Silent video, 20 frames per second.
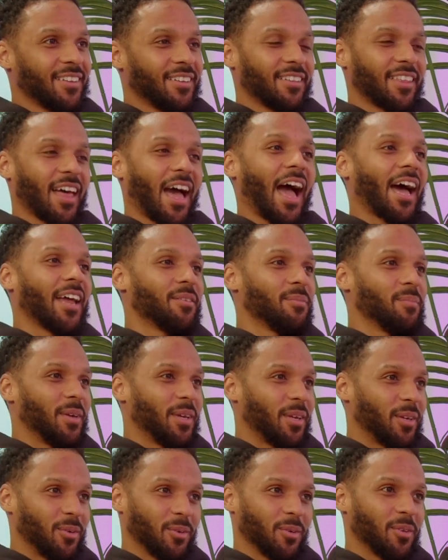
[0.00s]
the
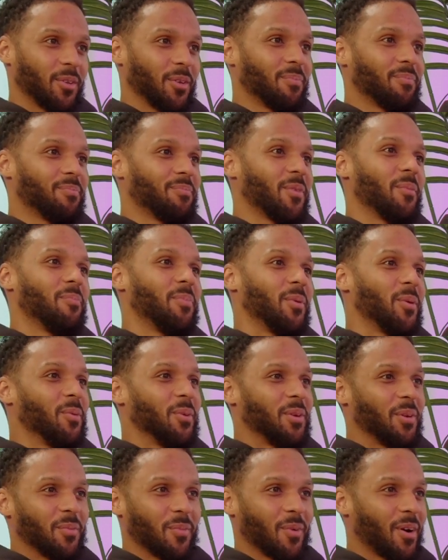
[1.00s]
admin or the
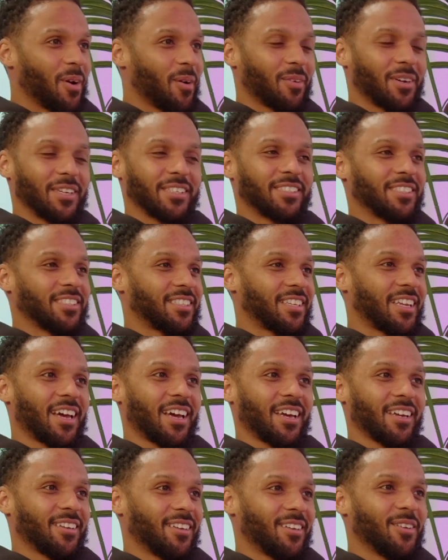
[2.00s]
building work where it's just
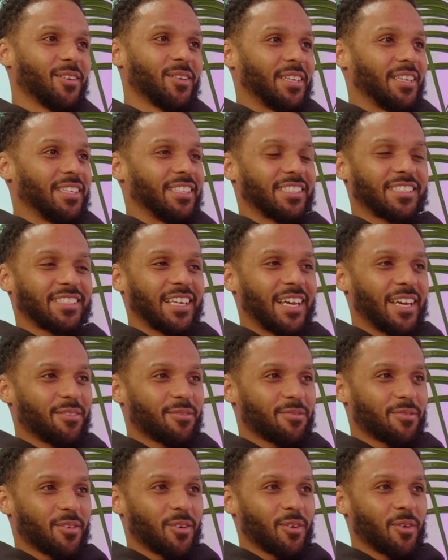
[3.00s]
like, looking a
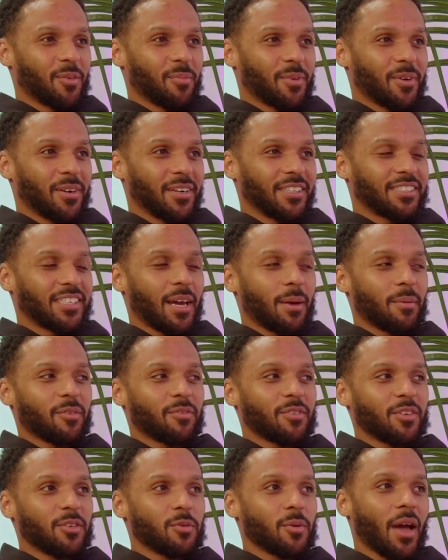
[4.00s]
state for a long period of time. And I
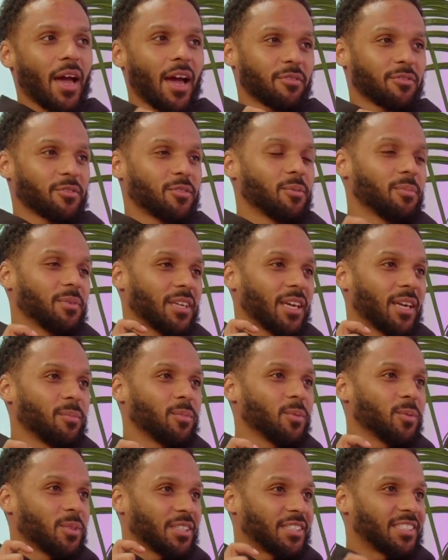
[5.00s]
think you have to be
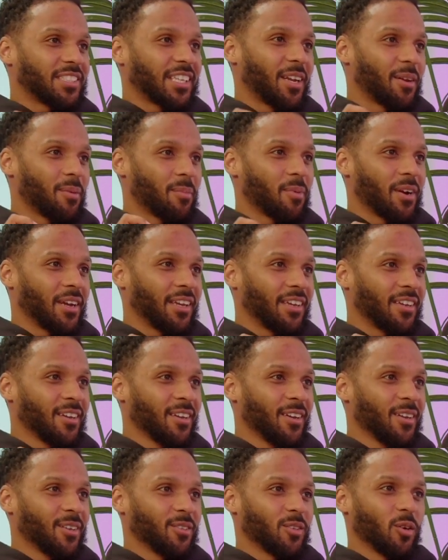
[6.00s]
able to celebrate
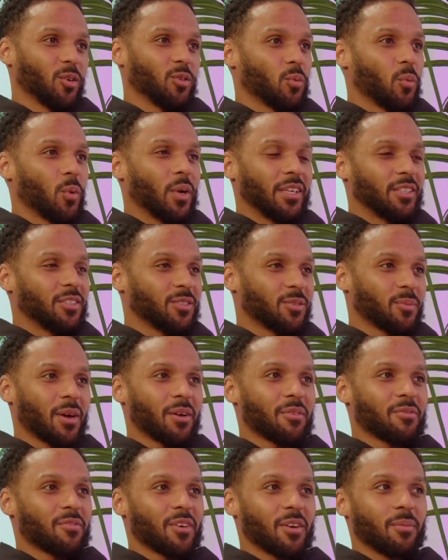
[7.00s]
those wins,
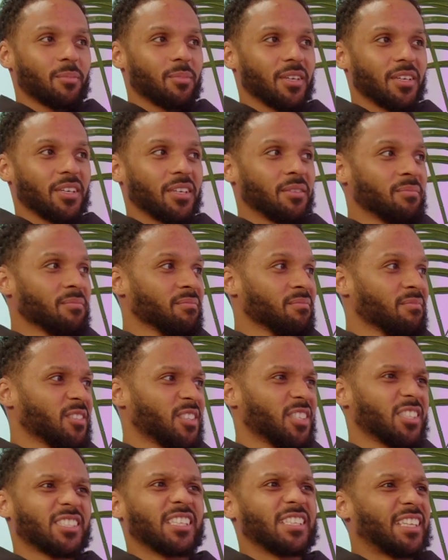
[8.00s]
whether it be
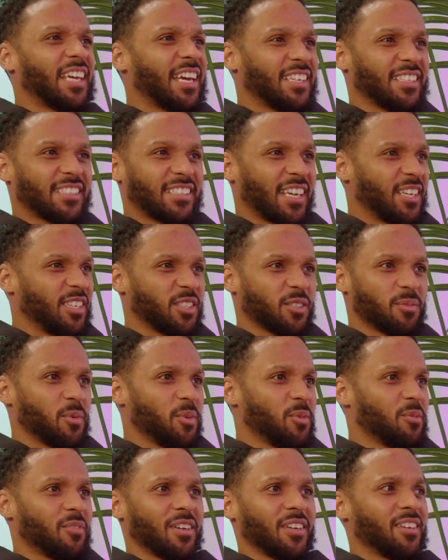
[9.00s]
just the day the tenants
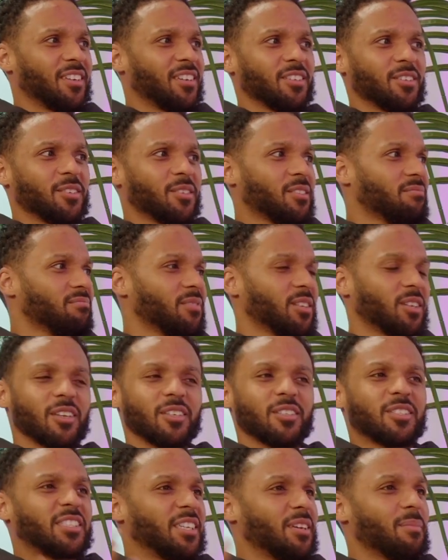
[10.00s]
move in and
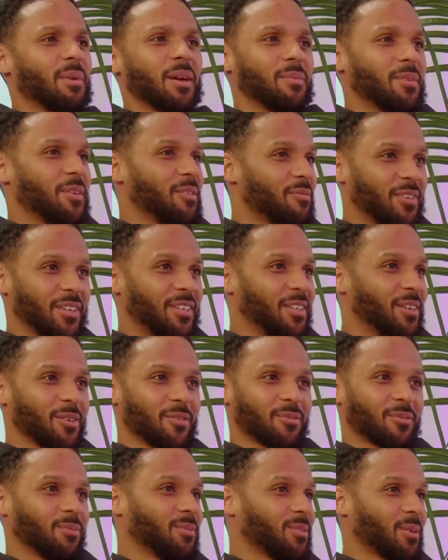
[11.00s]
you see maybe a video
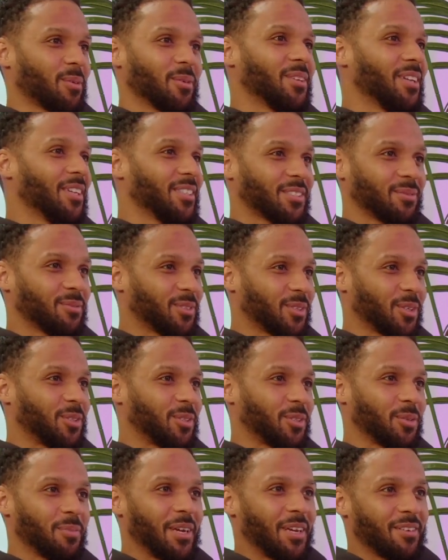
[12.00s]
from someone who does some
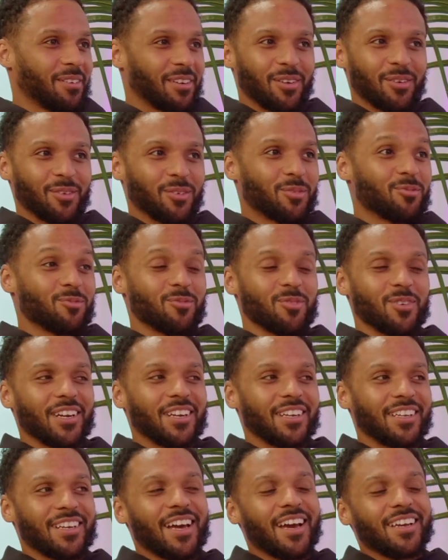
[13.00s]
social media and it looks
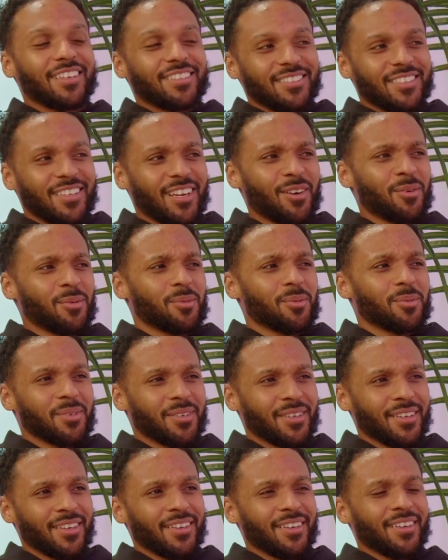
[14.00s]
really nice. And you're like, oh,
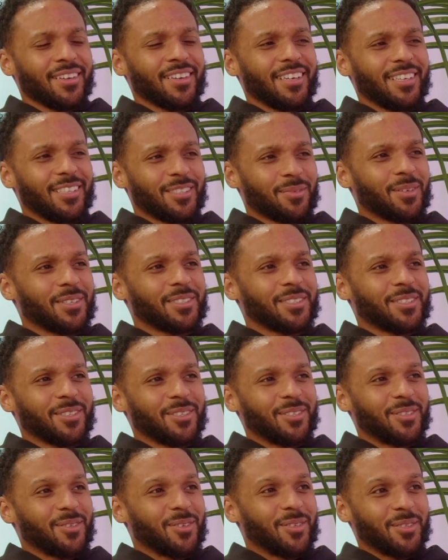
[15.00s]
this one's
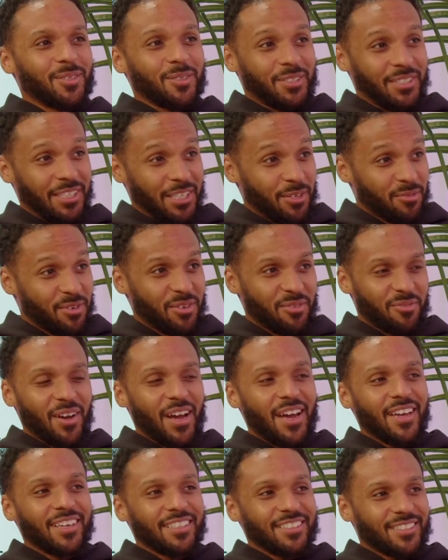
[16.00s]
good. Or you see the
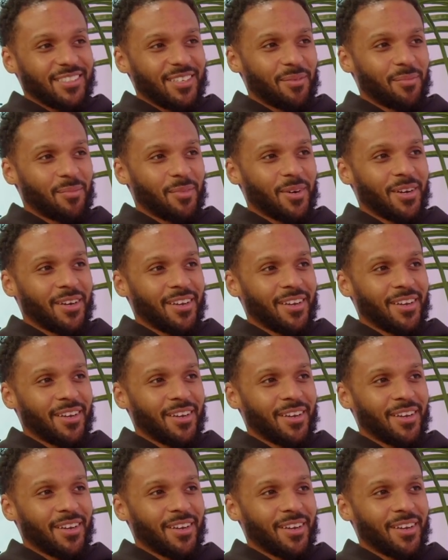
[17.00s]
refinance number.